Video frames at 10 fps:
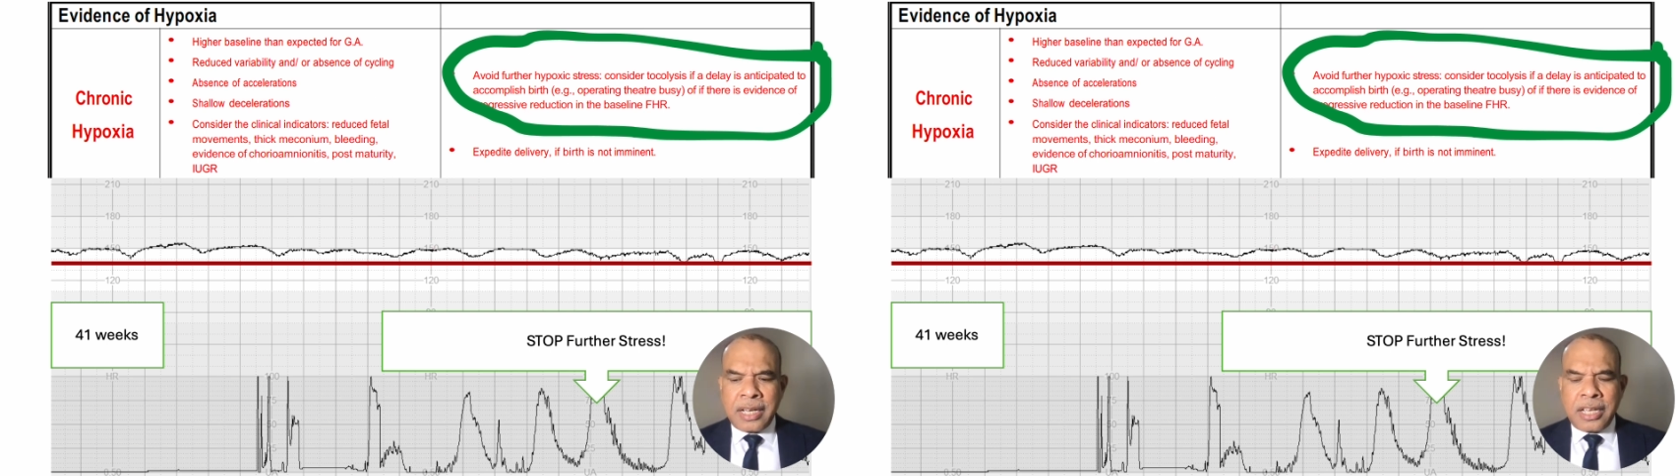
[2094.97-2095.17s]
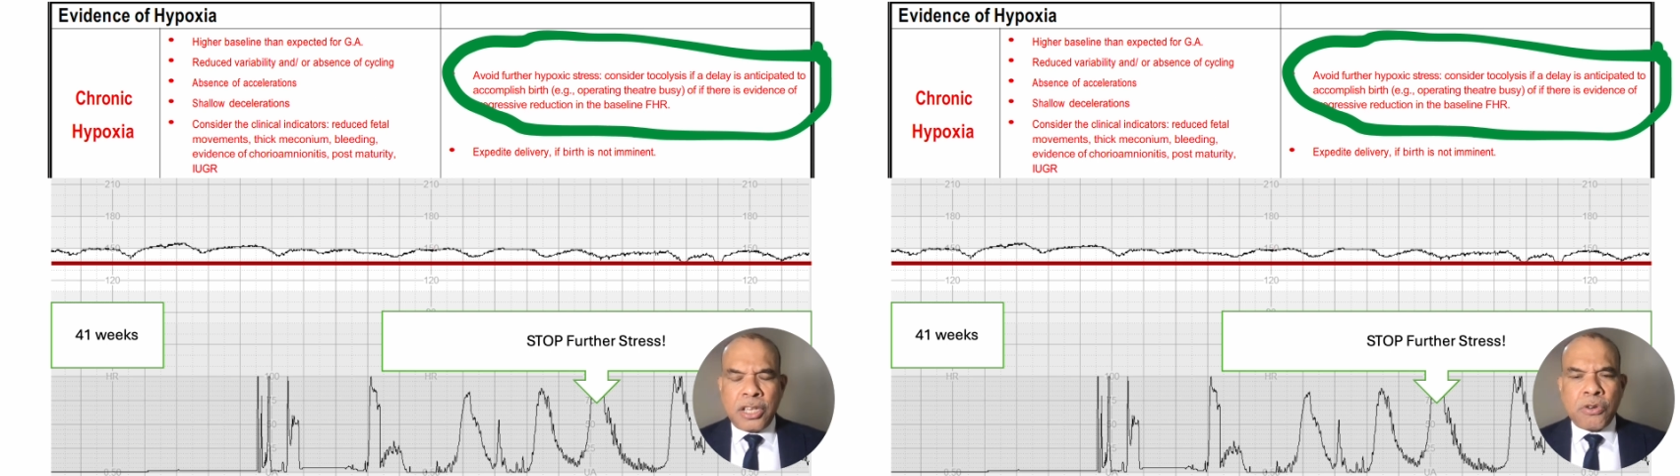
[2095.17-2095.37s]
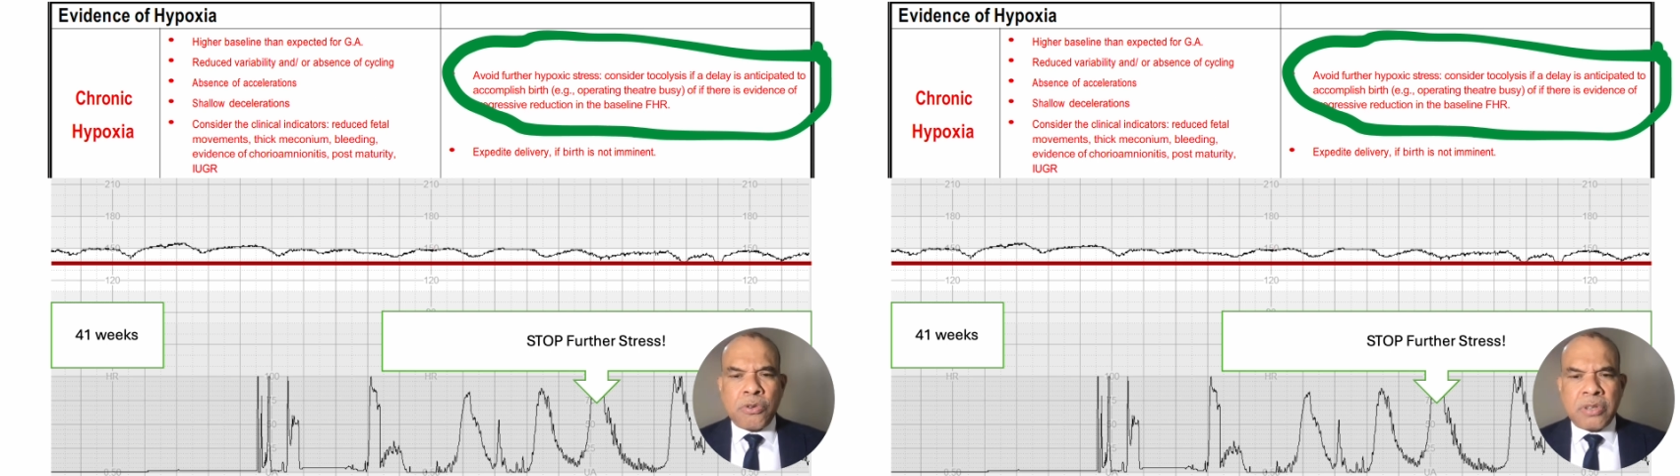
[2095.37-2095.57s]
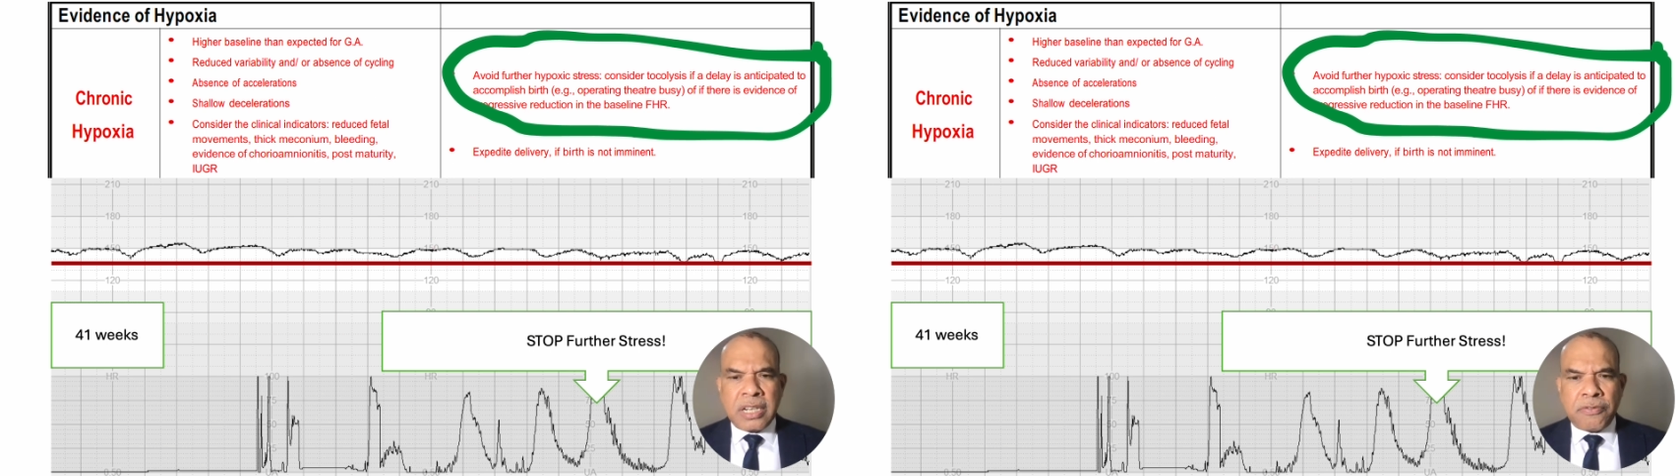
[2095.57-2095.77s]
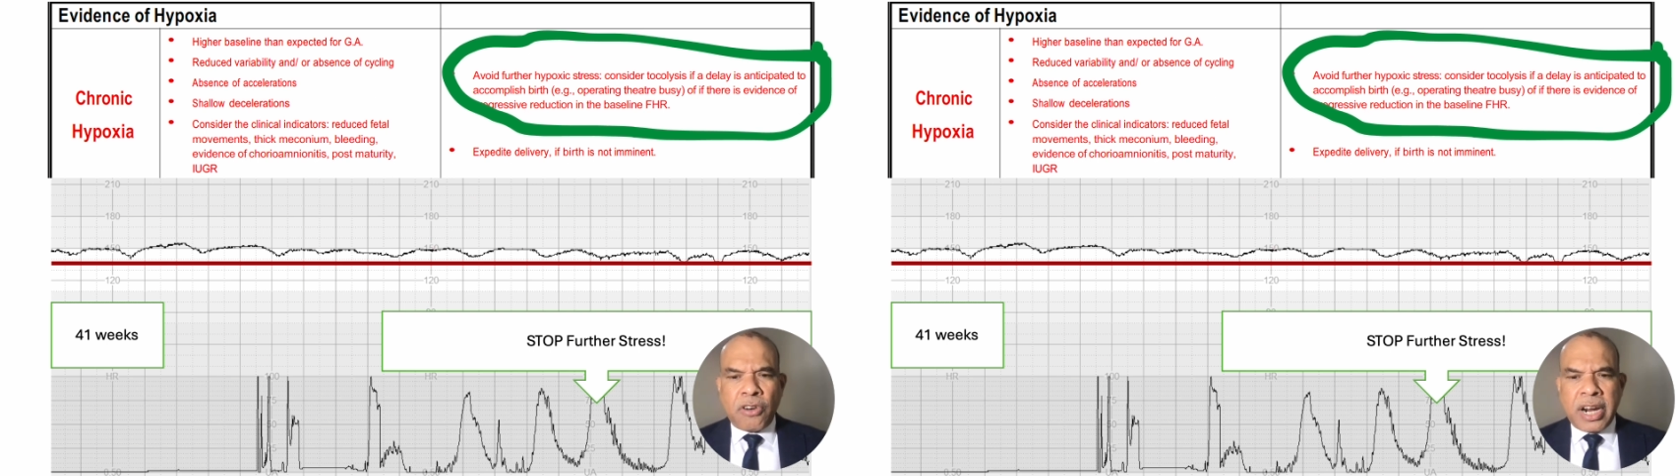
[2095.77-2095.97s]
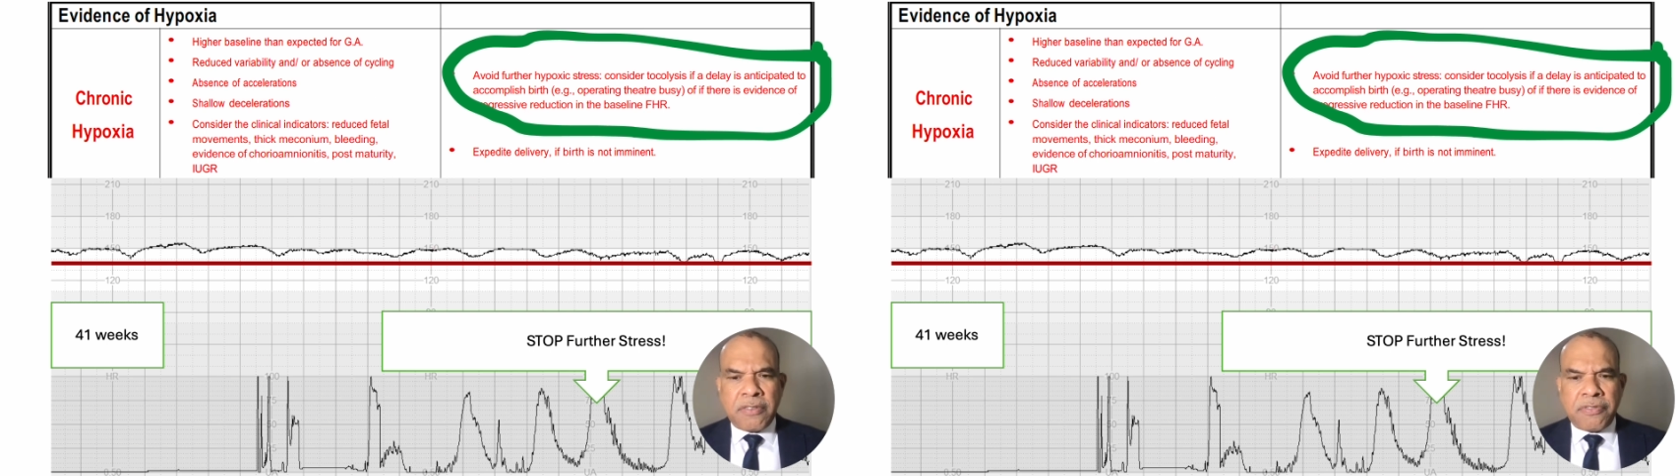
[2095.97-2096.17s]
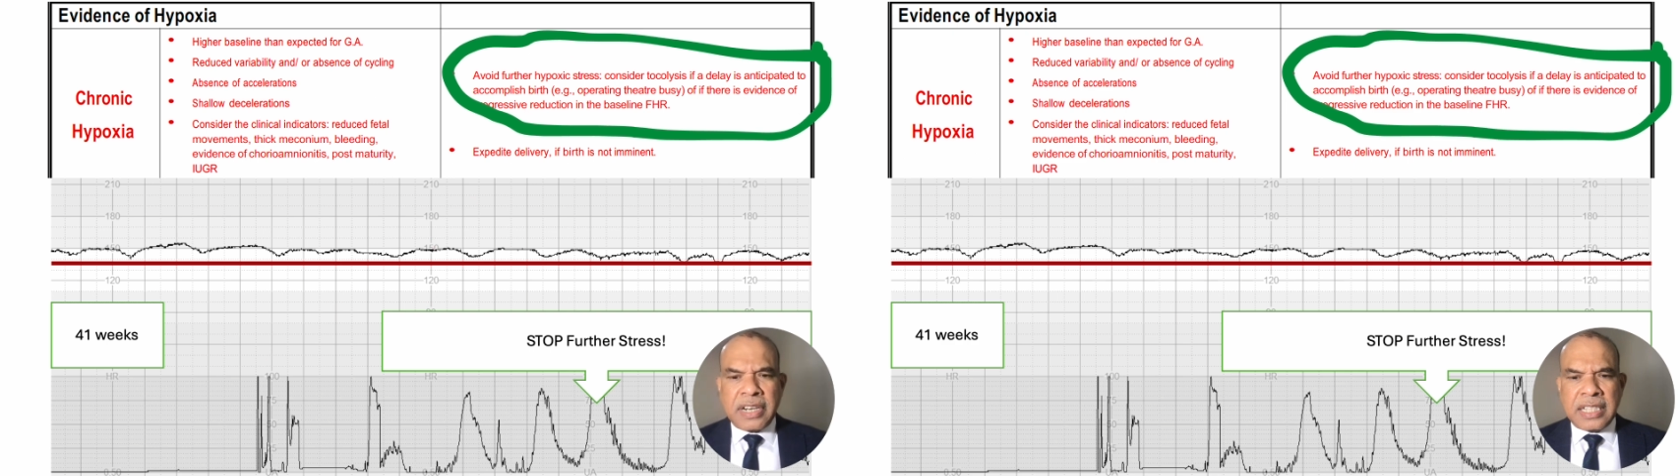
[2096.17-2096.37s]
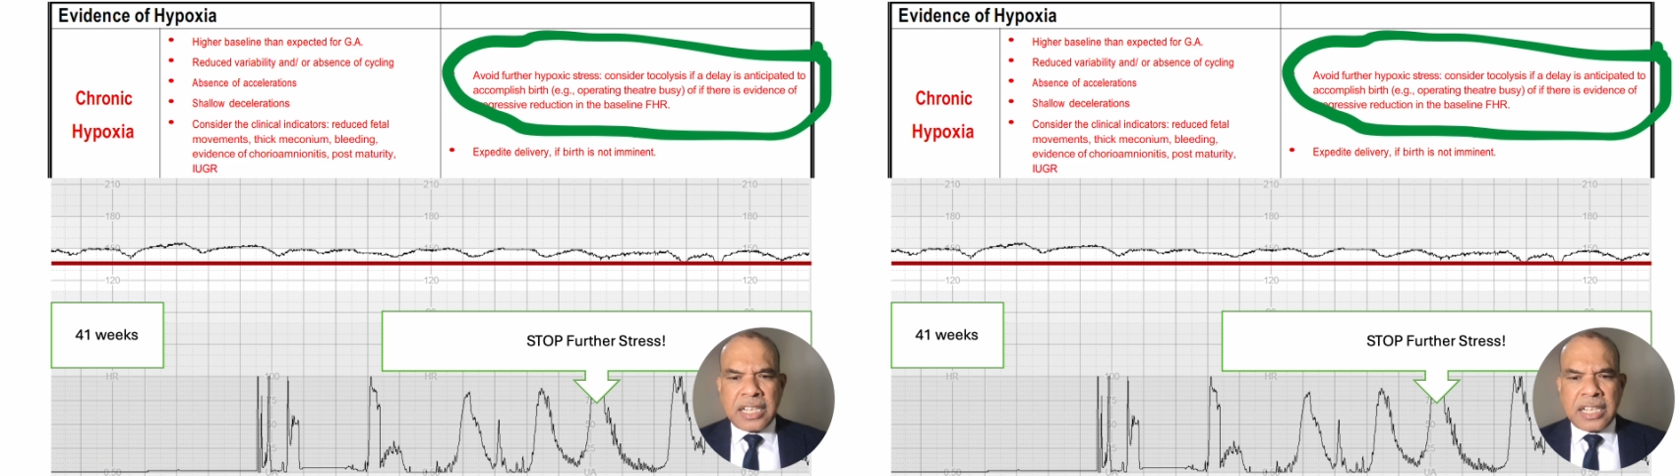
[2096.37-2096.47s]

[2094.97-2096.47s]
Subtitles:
you avoid further